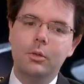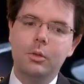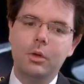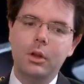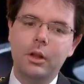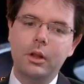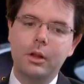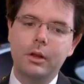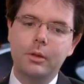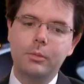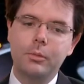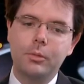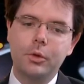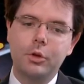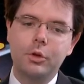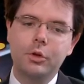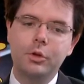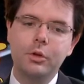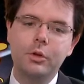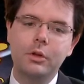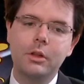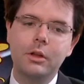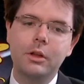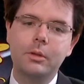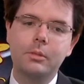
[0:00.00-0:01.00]
Well,
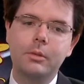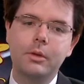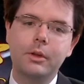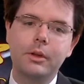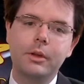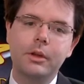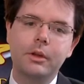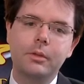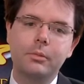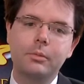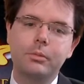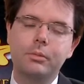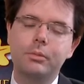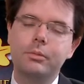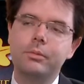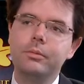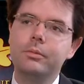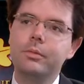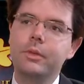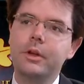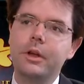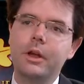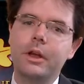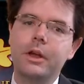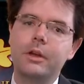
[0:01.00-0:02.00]
currently,
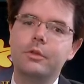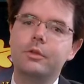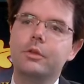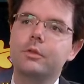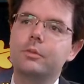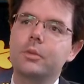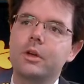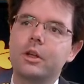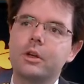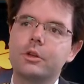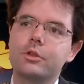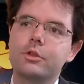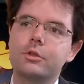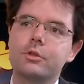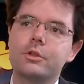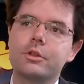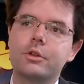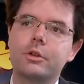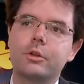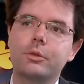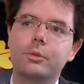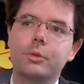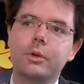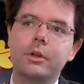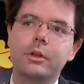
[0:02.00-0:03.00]
hedge fund managers
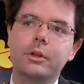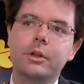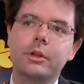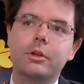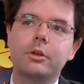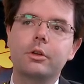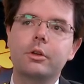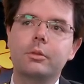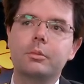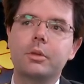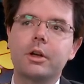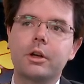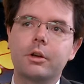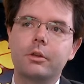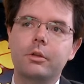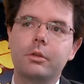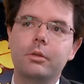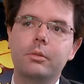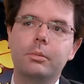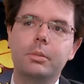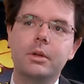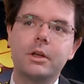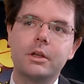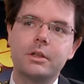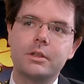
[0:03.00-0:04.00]
are really going back to the
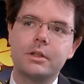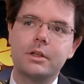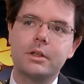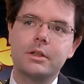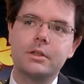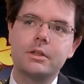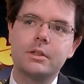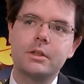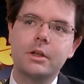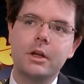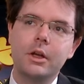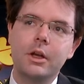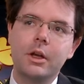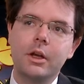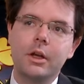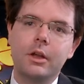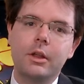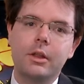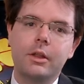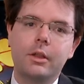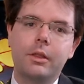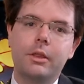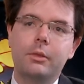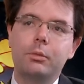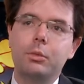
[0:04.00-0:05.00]
basics.
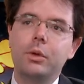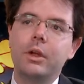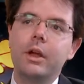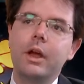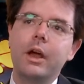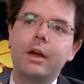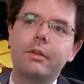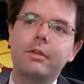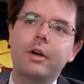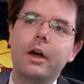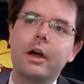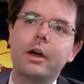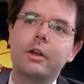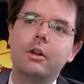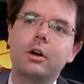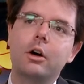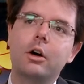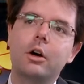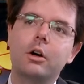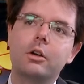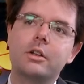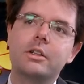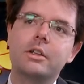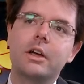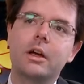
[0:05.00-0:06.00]
We have had a
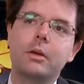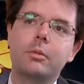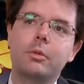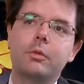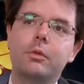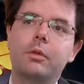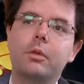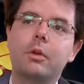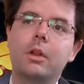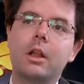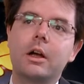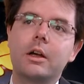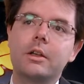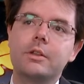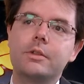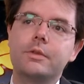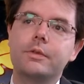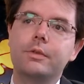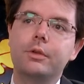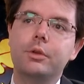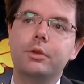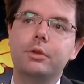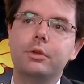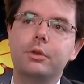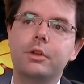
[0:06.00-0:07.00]
hard time over the last
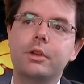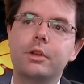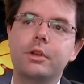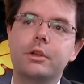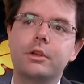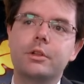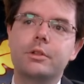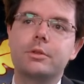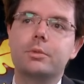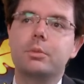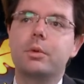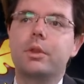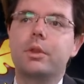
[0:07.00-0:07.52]
few years,